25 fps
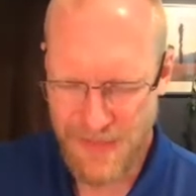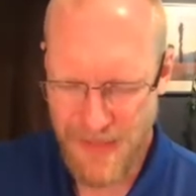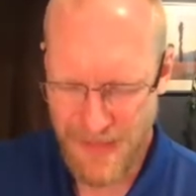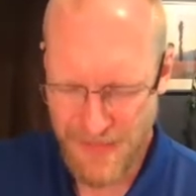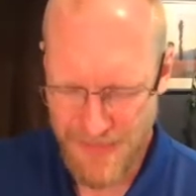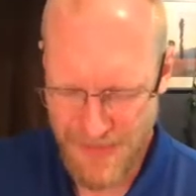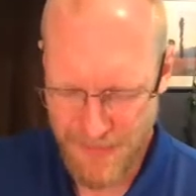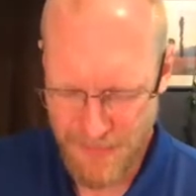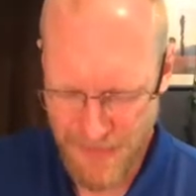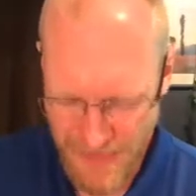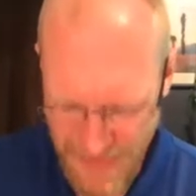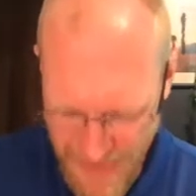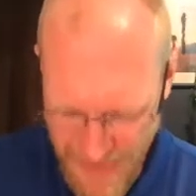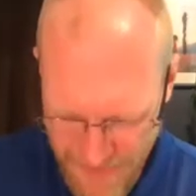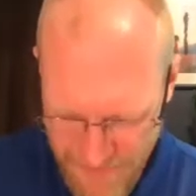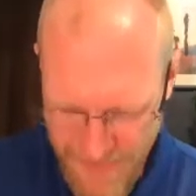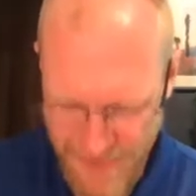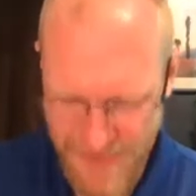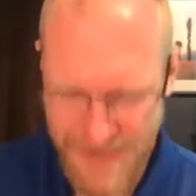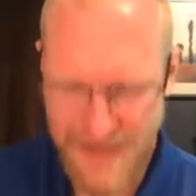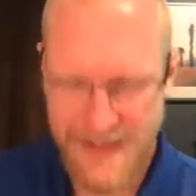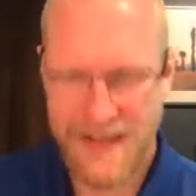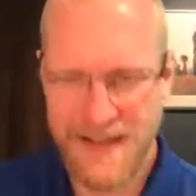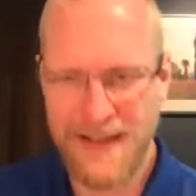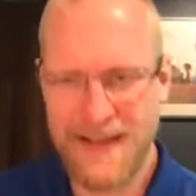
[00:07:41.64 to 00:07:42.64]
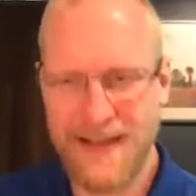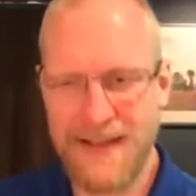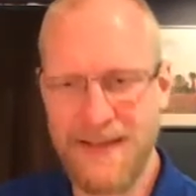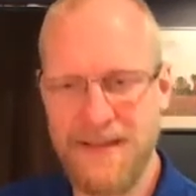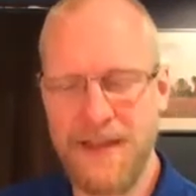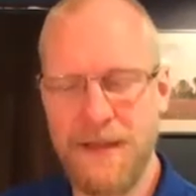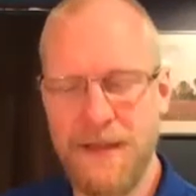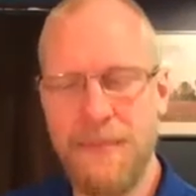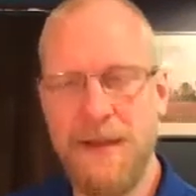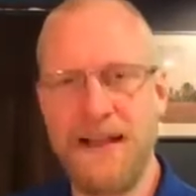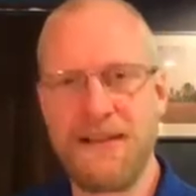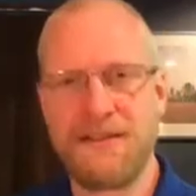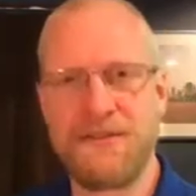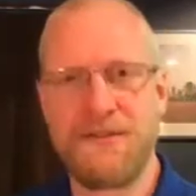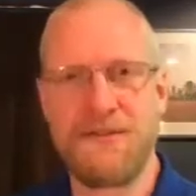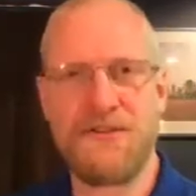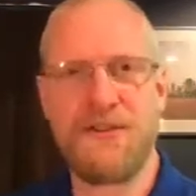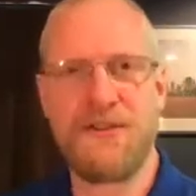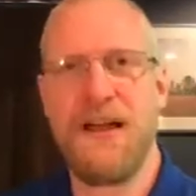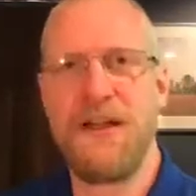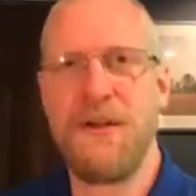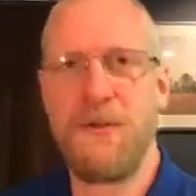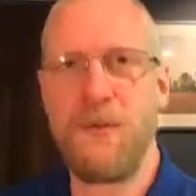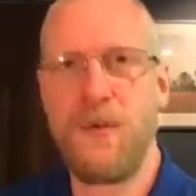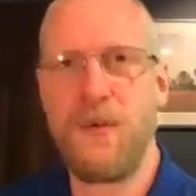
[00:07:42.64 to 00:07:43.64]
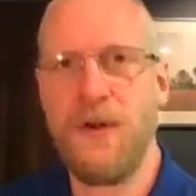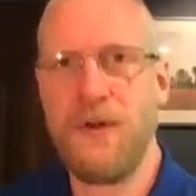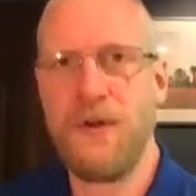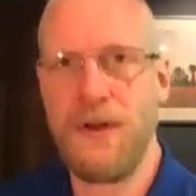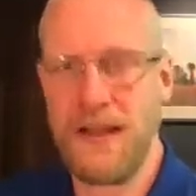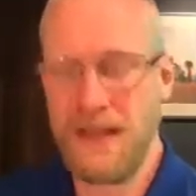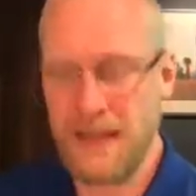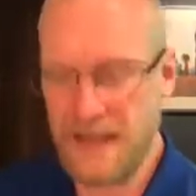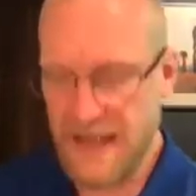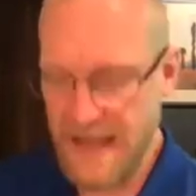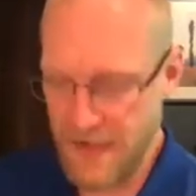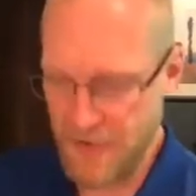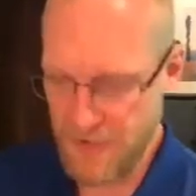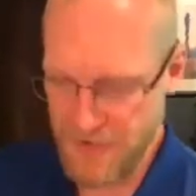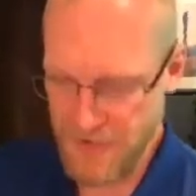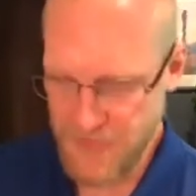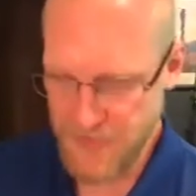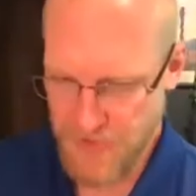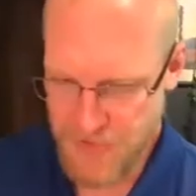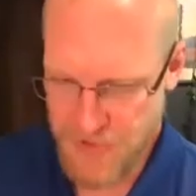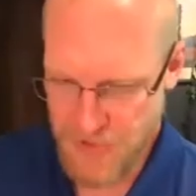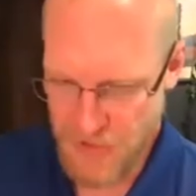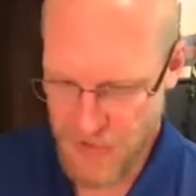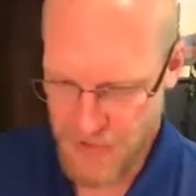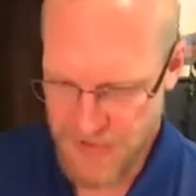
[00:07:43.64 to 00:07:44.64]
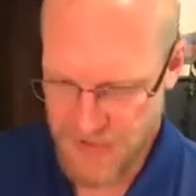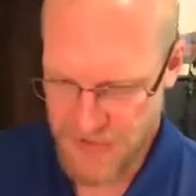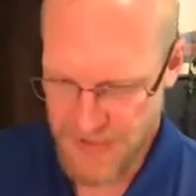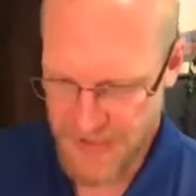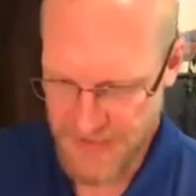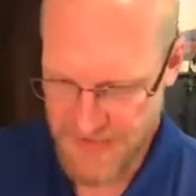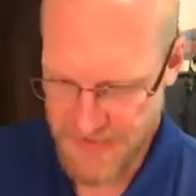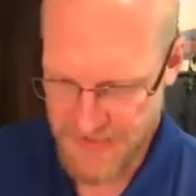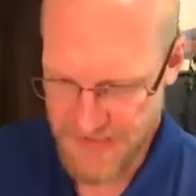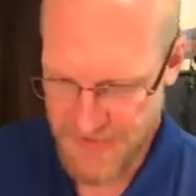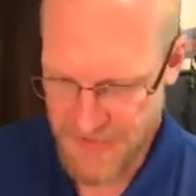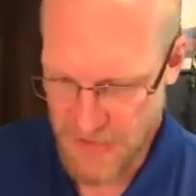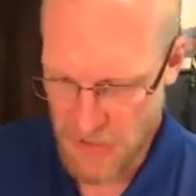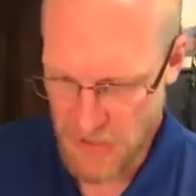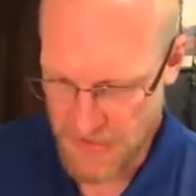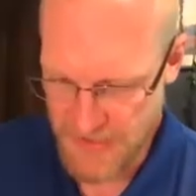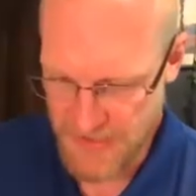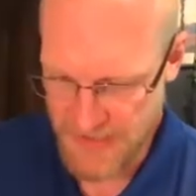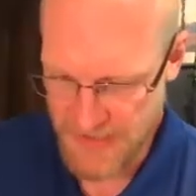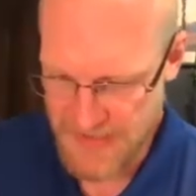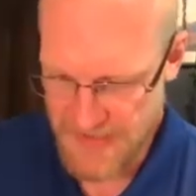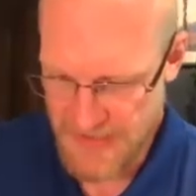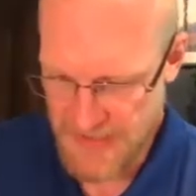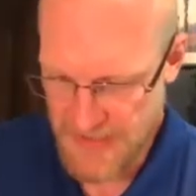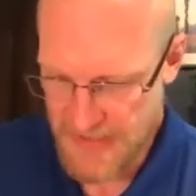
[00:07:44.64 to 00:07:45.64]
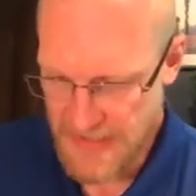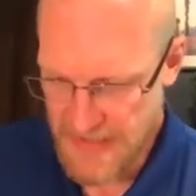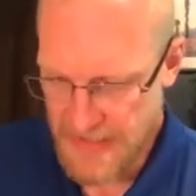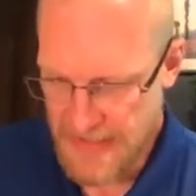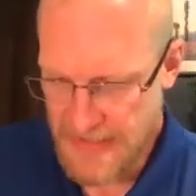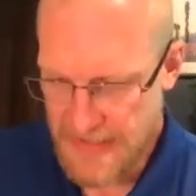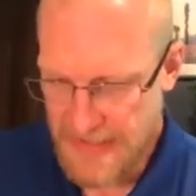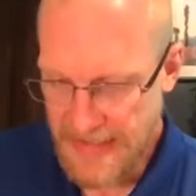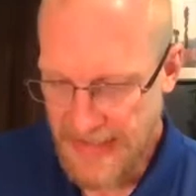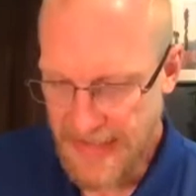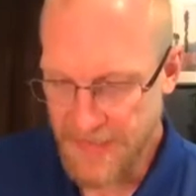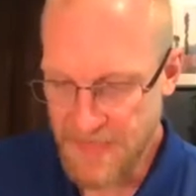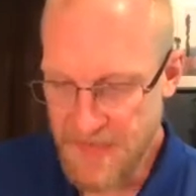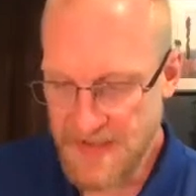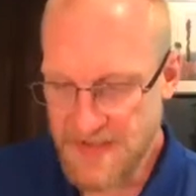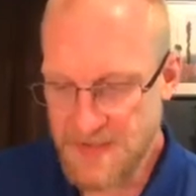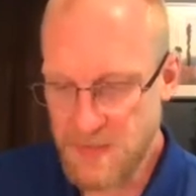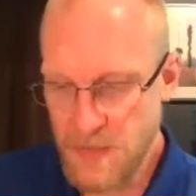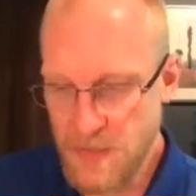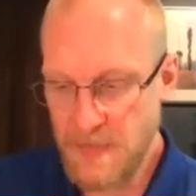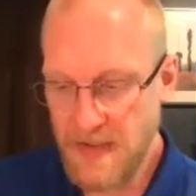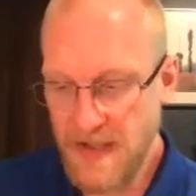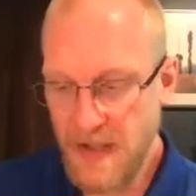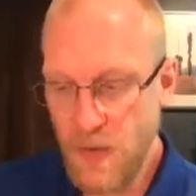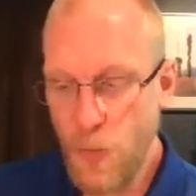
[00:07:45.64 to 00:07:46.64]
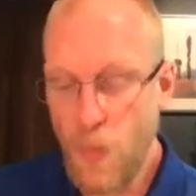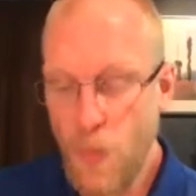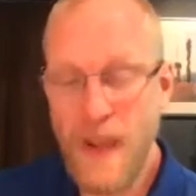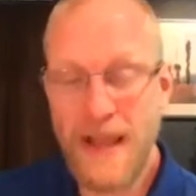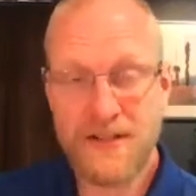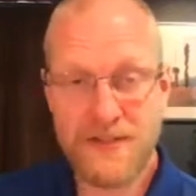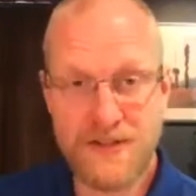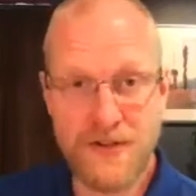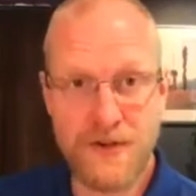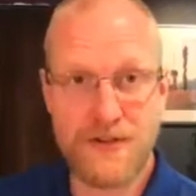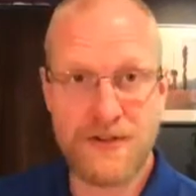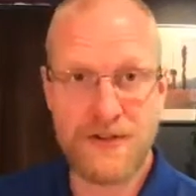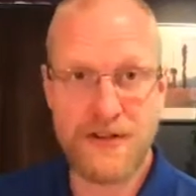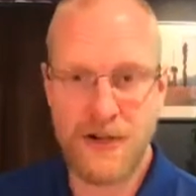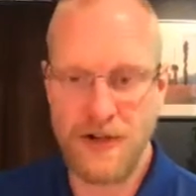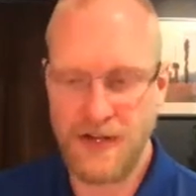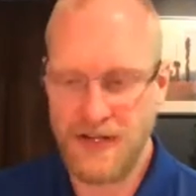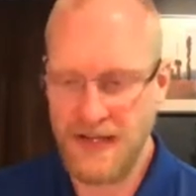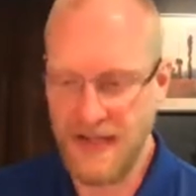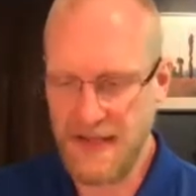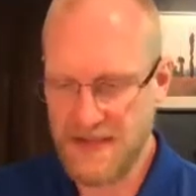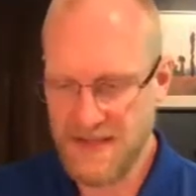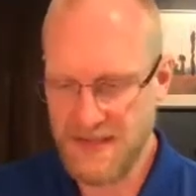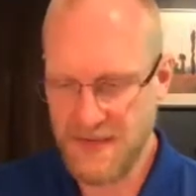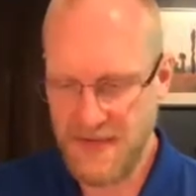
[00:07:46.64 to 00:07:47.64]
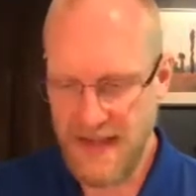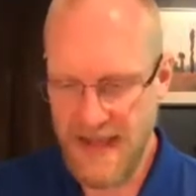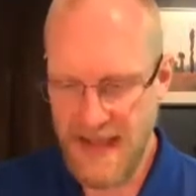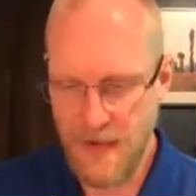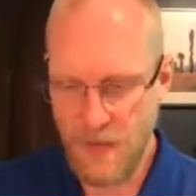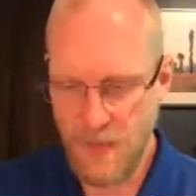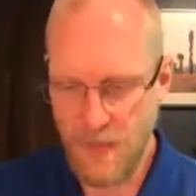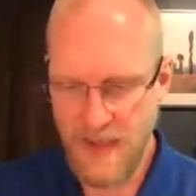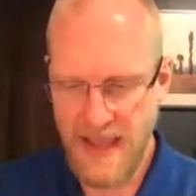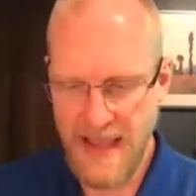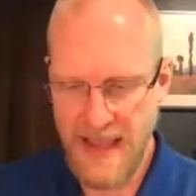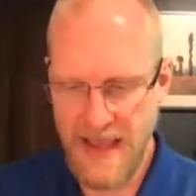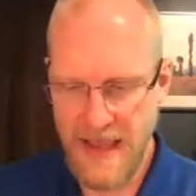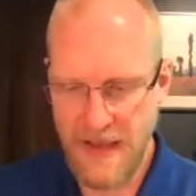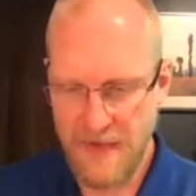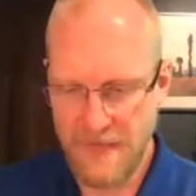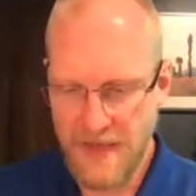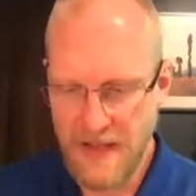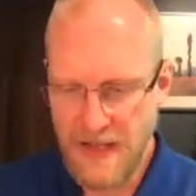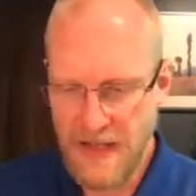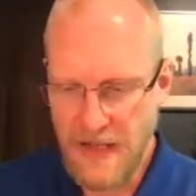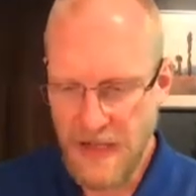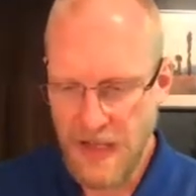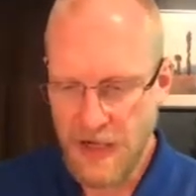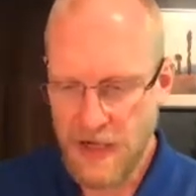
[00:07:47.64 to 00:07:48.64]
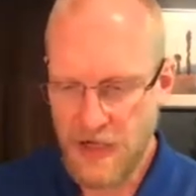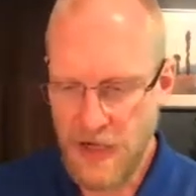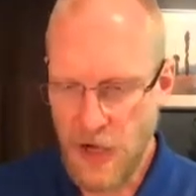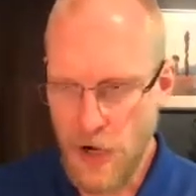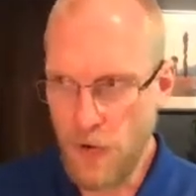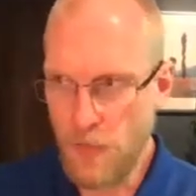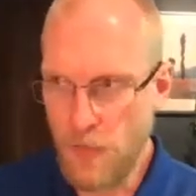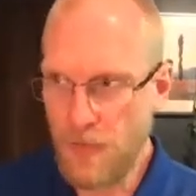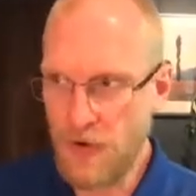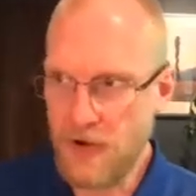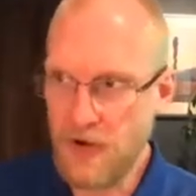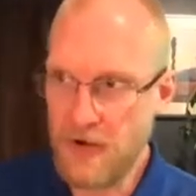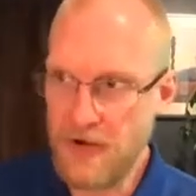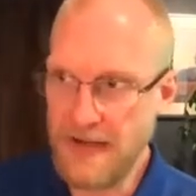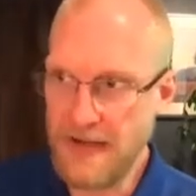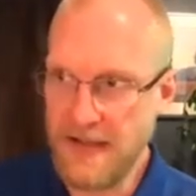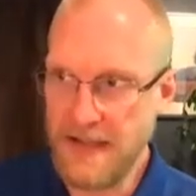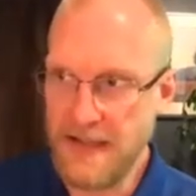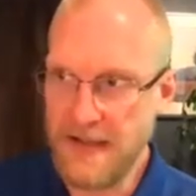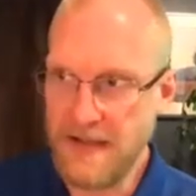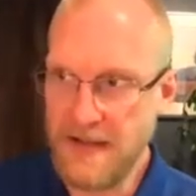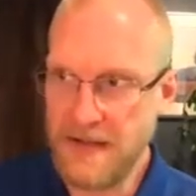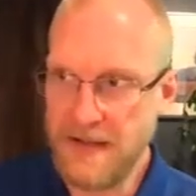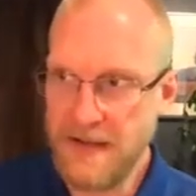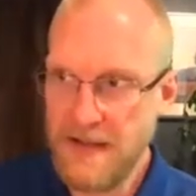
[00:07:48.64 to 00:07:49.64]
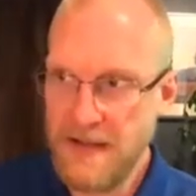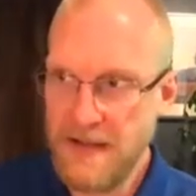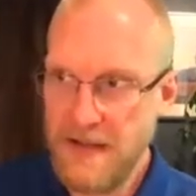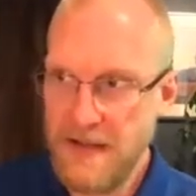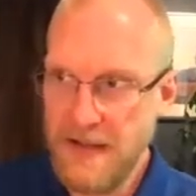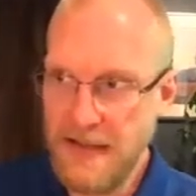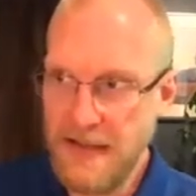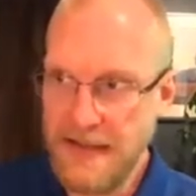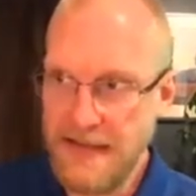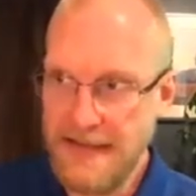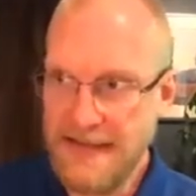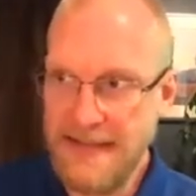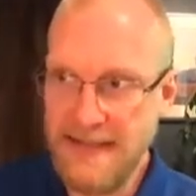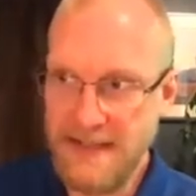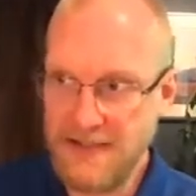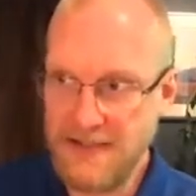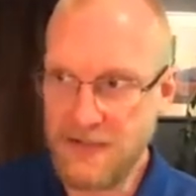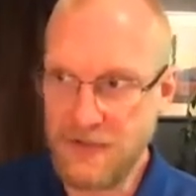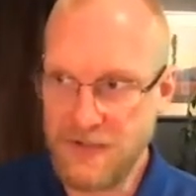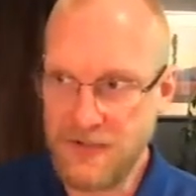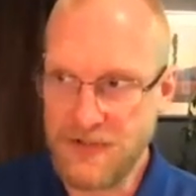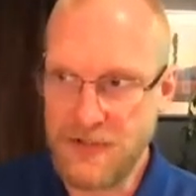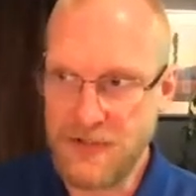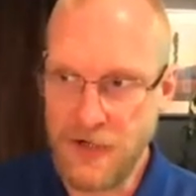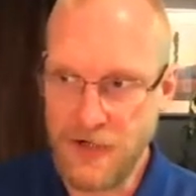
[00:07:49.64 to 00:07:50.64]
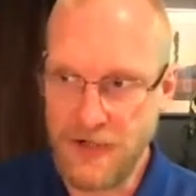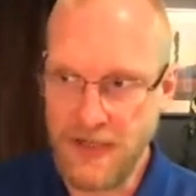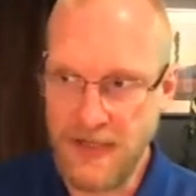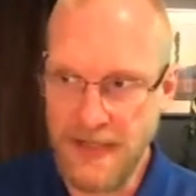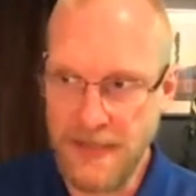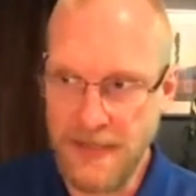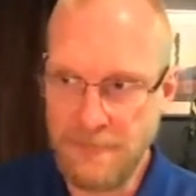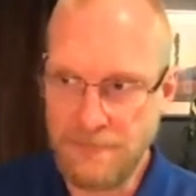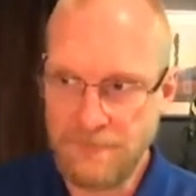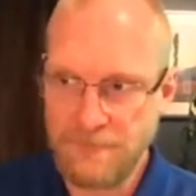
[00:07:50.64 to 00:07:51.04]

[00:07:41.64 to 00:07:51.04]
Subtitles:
beloved, the Apostle John, wrote a letter to the church in Sardis, and this would be Western Turkey. So now we have Gomer in Eastern Turkey,